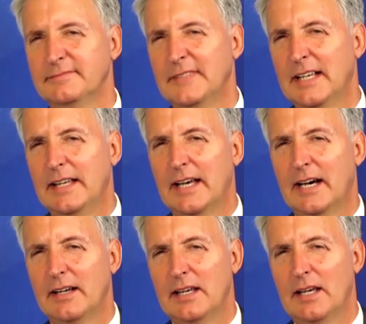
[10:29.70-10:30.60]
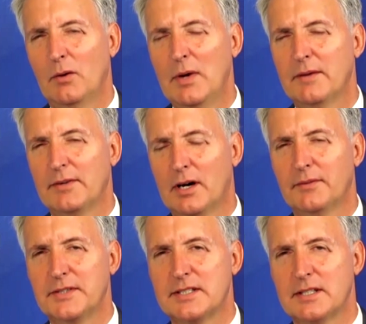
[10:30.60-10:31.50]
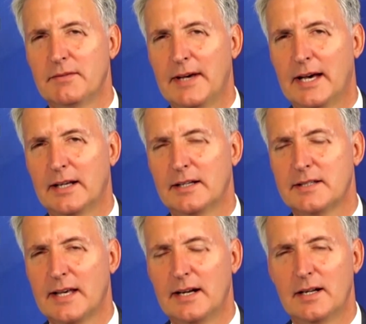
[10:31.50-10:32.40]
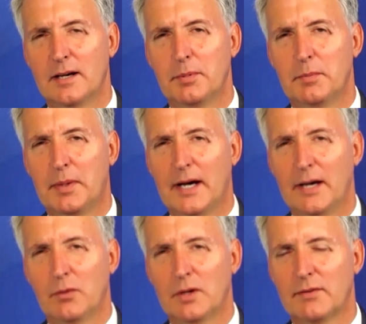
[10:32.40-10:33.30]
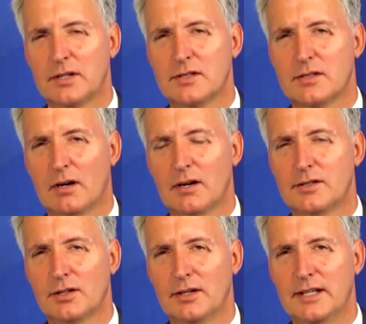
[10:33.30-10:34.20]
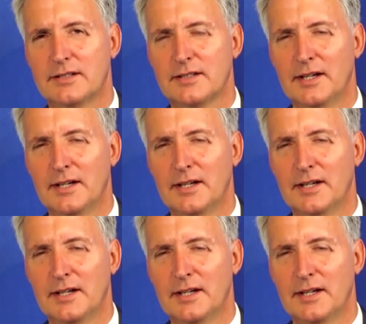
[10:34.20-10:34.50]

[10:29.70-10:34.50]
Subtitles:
Yeah, we have an office in Nevada, and it's headed up by one of our star attorneys,